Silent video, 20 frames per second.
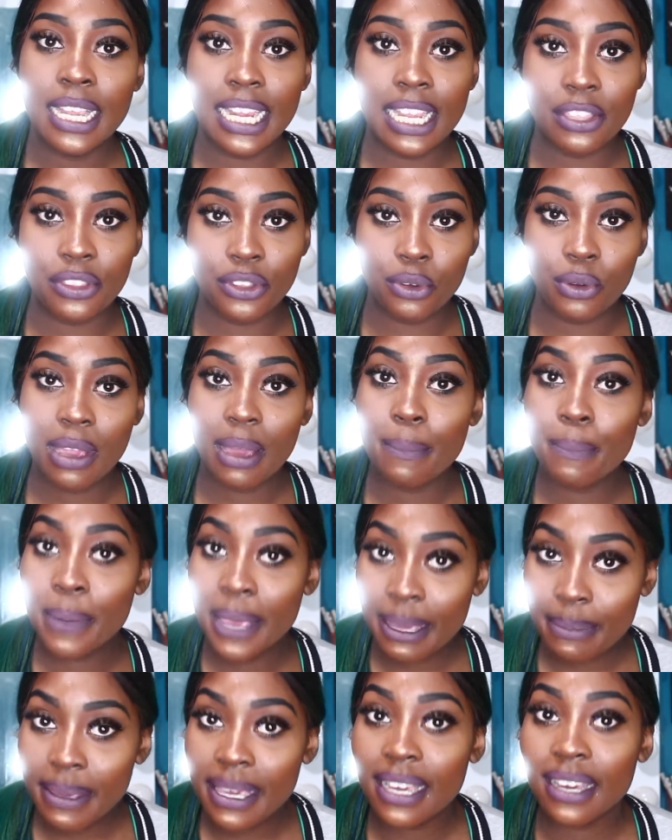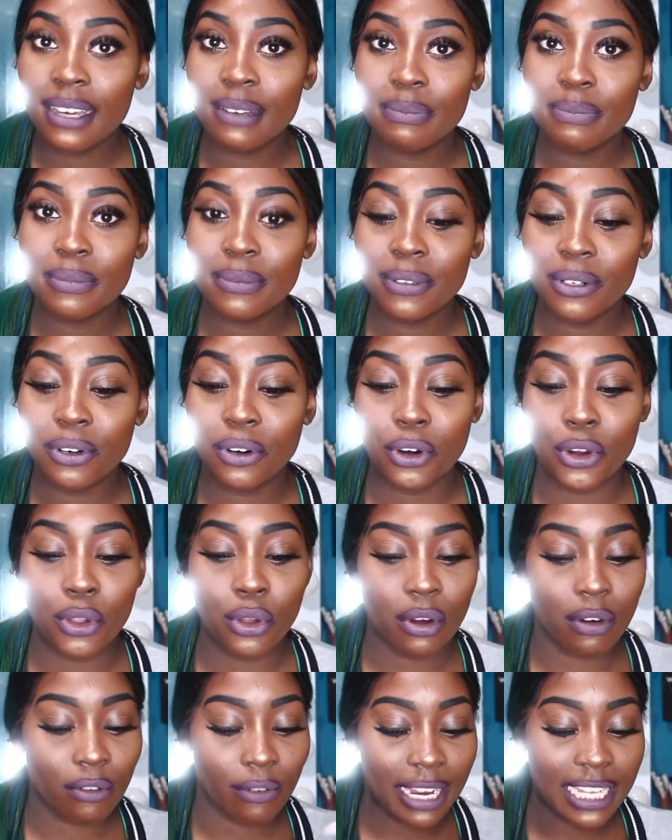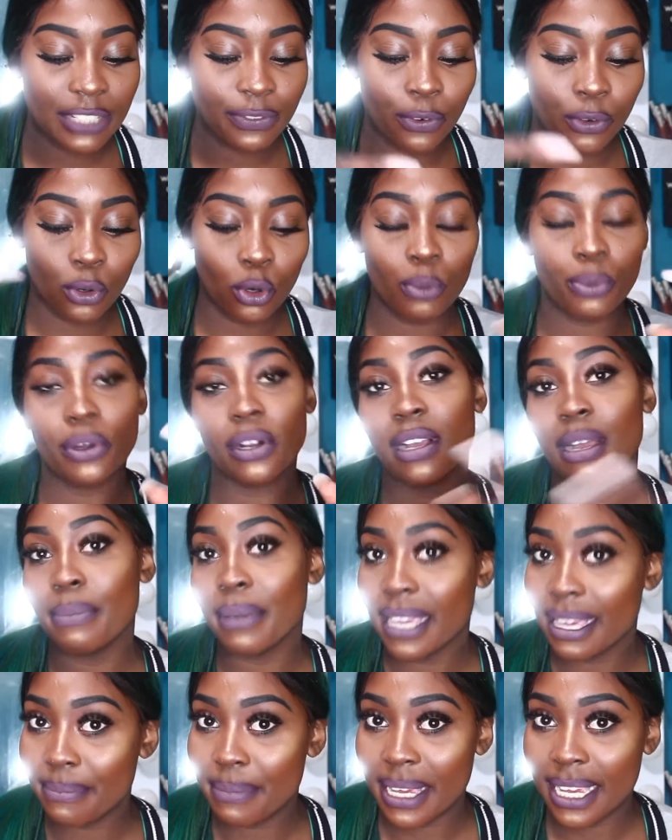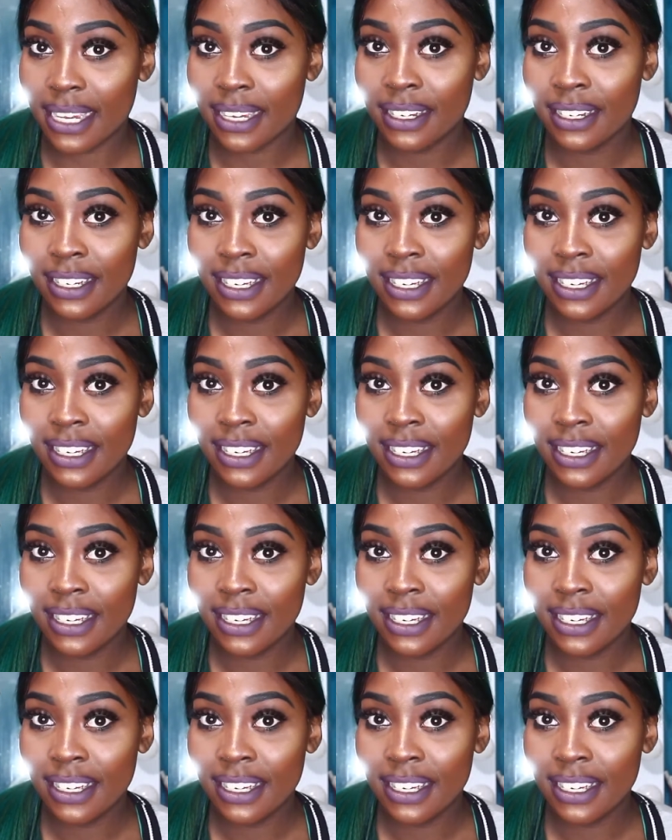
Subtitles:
either you come pick me up, or you arrange for an Uber to come get me.